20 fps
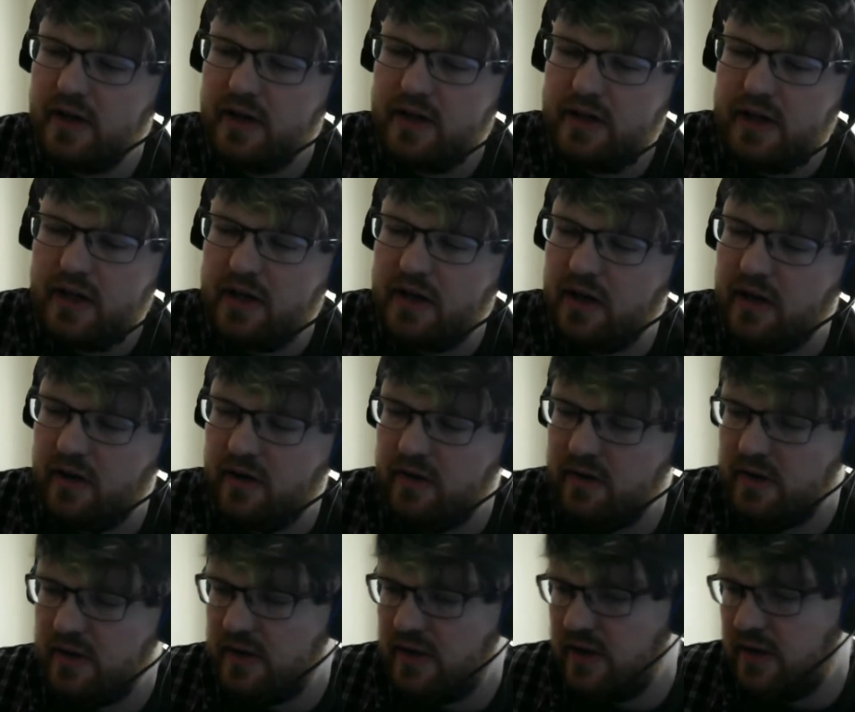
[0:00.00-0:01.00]
you know,
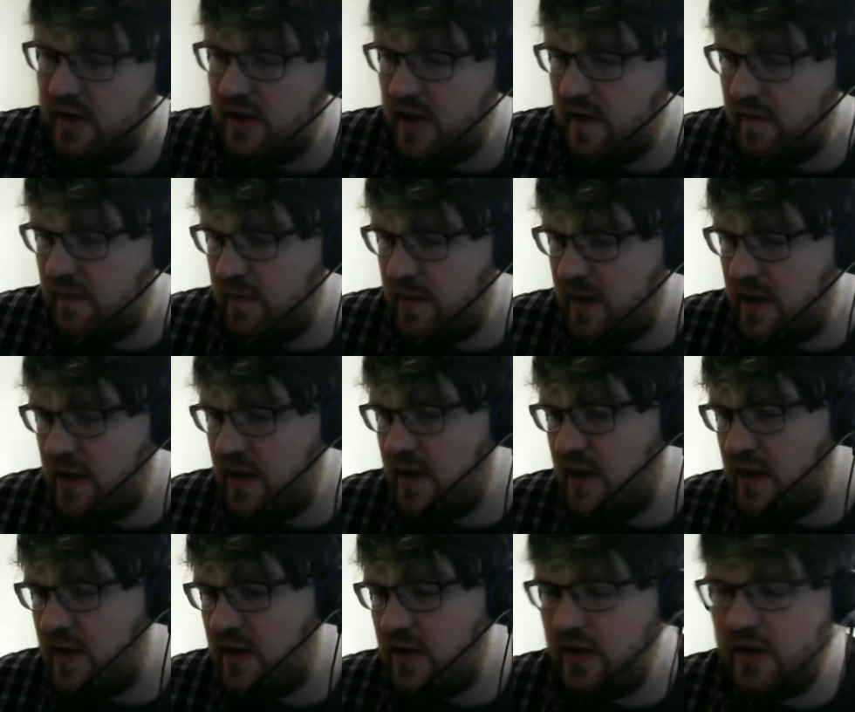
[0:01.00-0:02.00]
giving me
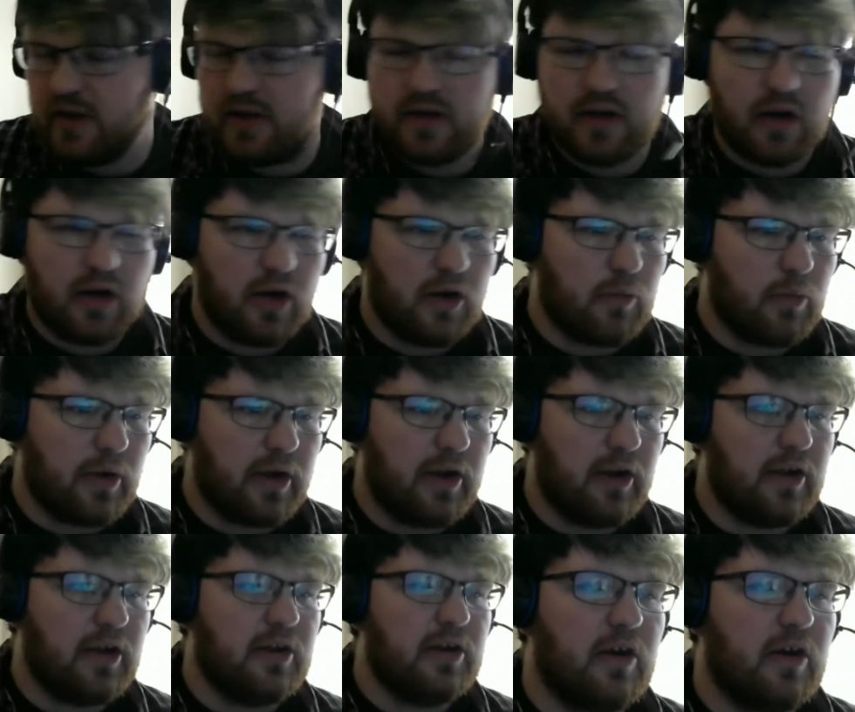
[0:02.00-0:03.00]
good hardware,
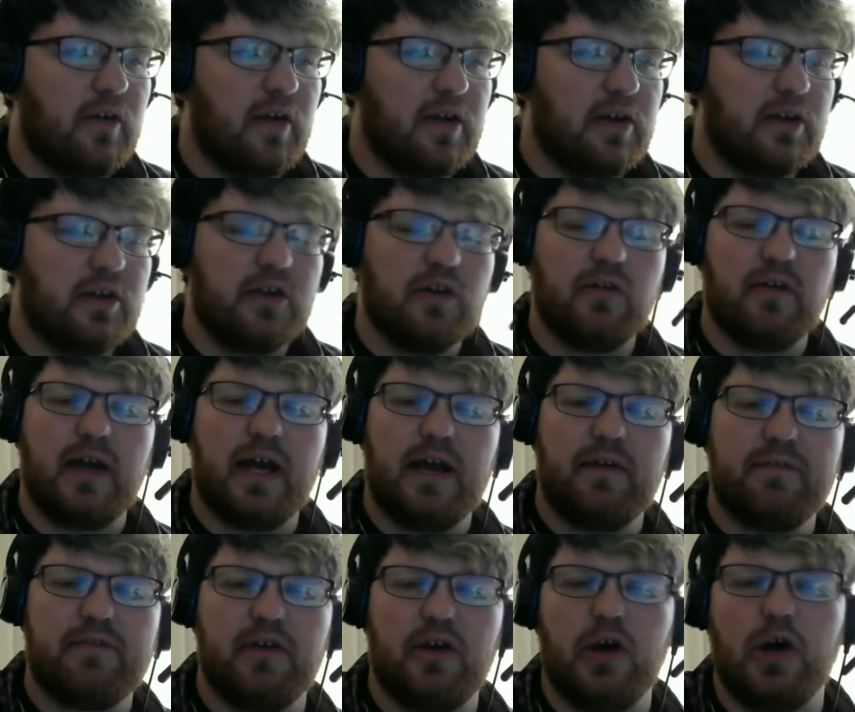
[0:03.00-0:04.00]
you that you don't
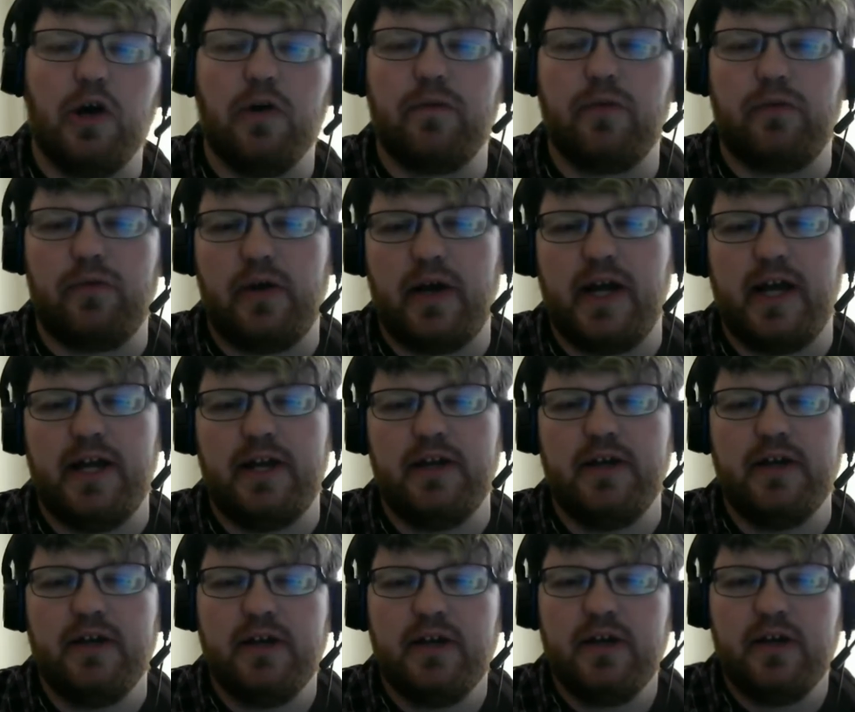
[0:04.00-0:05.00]
have to override
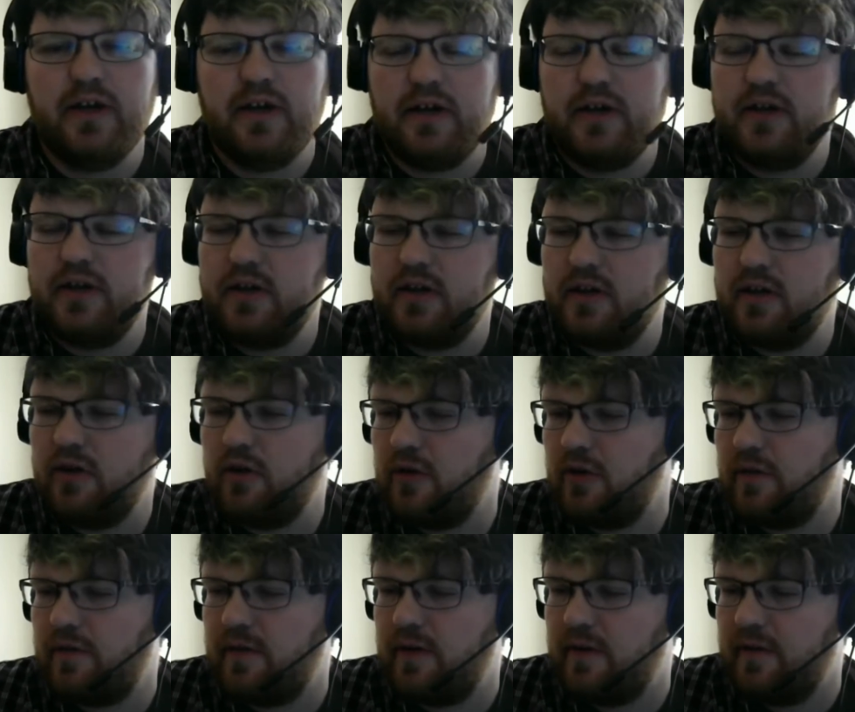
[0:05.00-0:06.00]

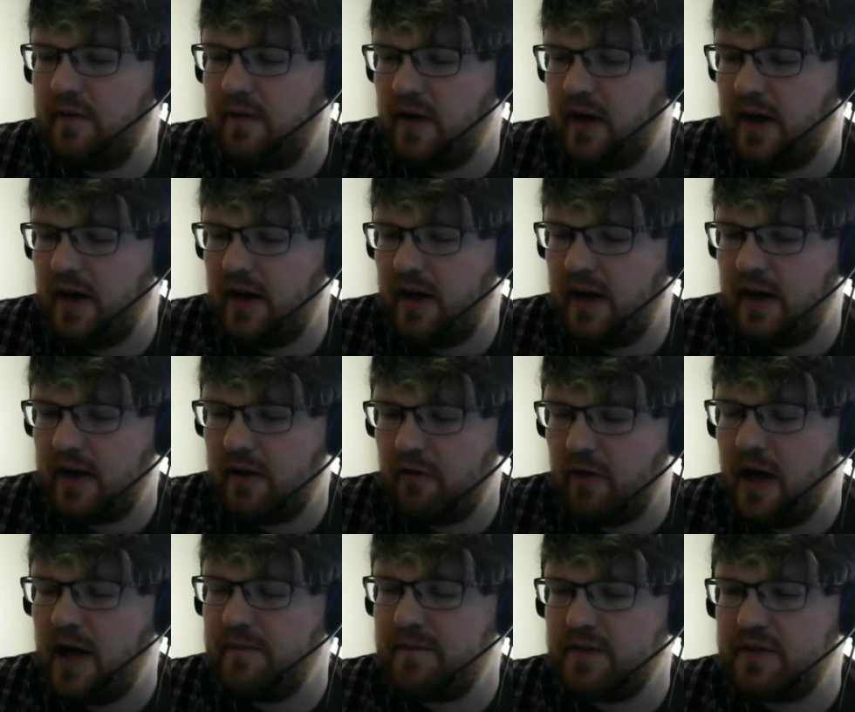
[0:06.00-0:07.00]
your
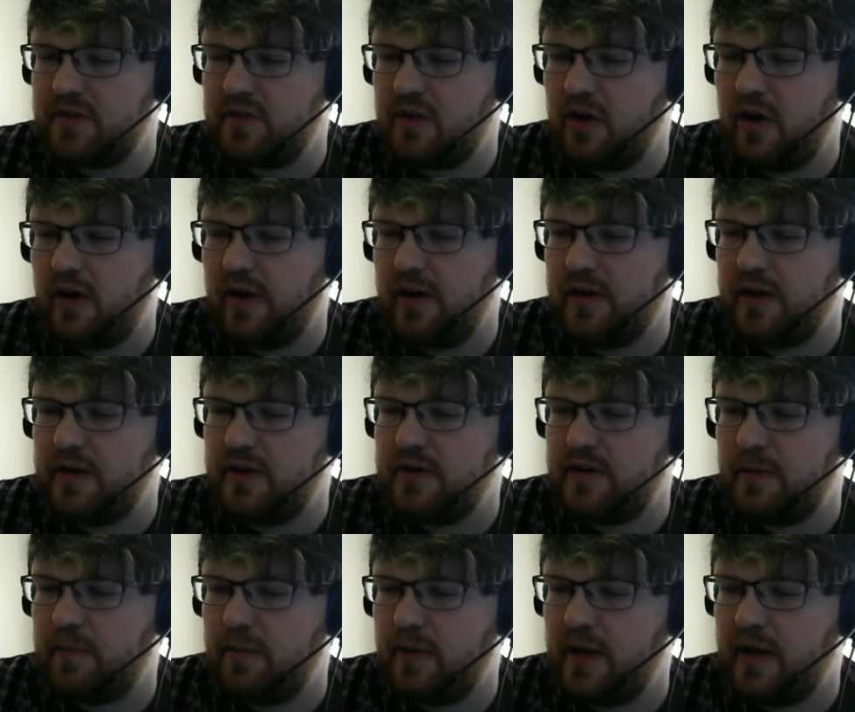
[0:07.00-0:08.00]
graphics card
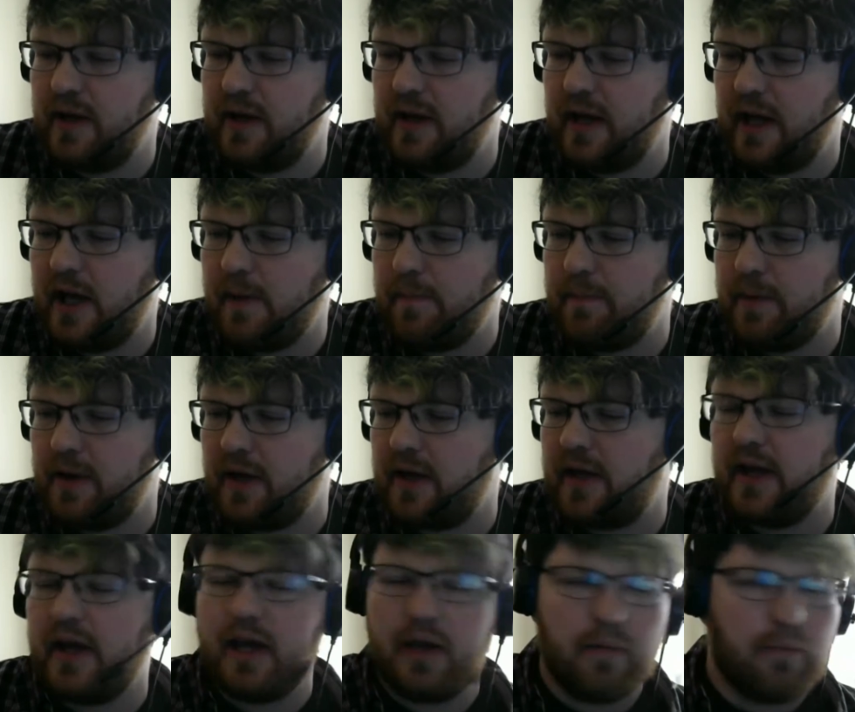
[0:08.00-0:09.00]
to play an 8-bit
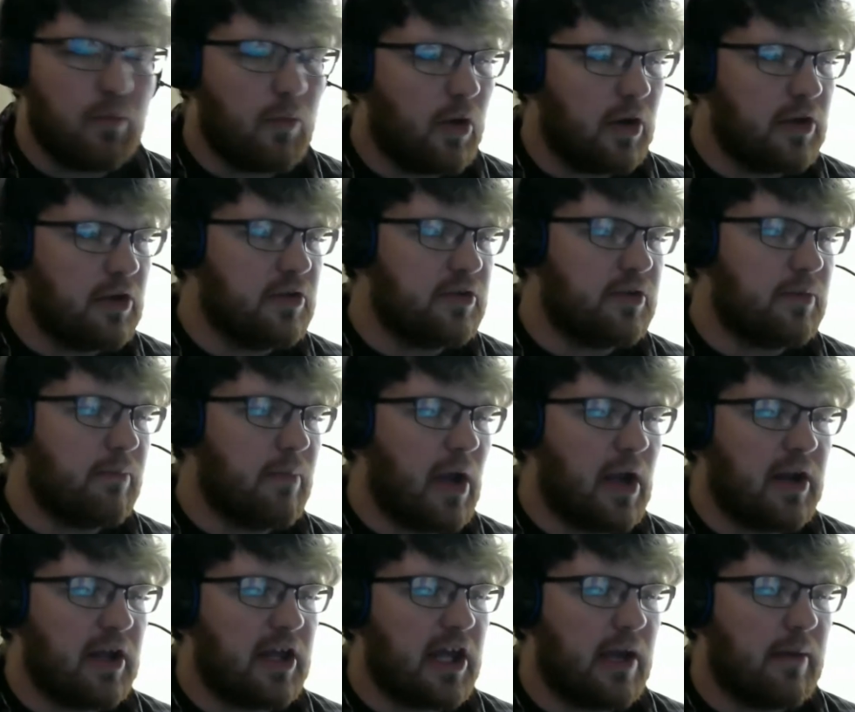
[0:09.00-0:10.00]
game while using
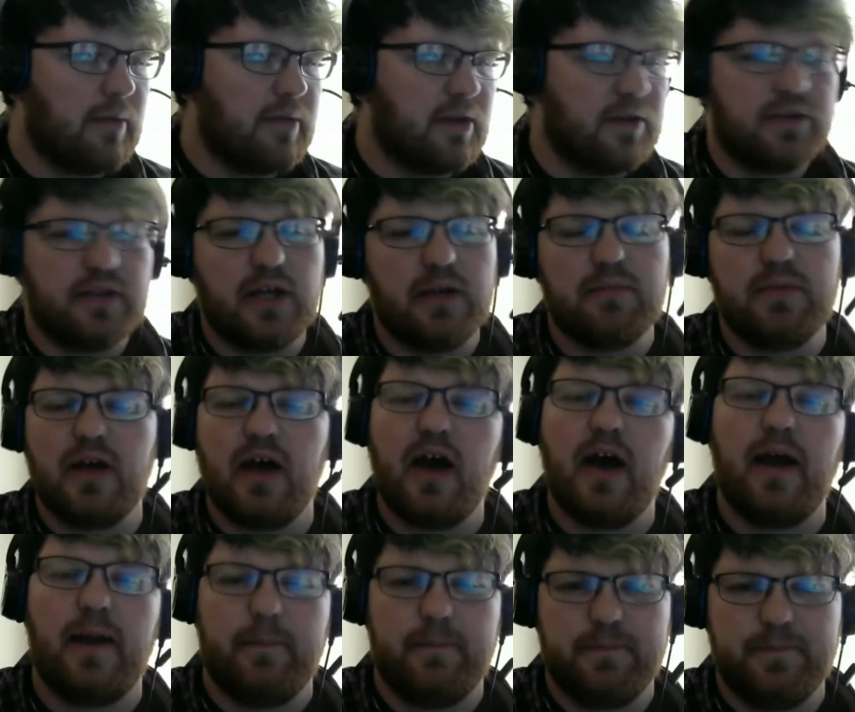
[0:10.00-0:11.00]
Bandicam at the same
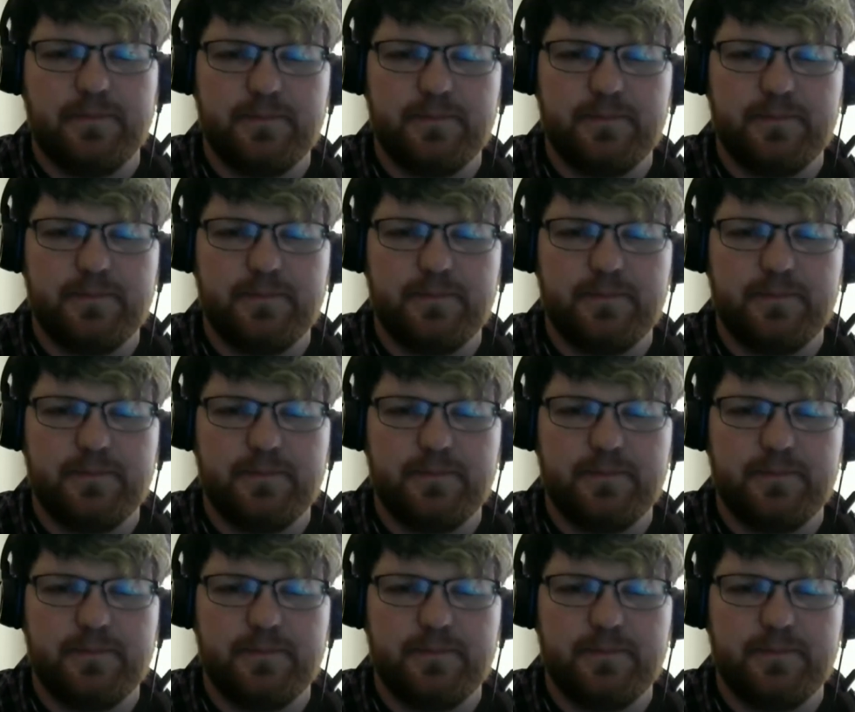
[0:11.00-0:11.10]
time.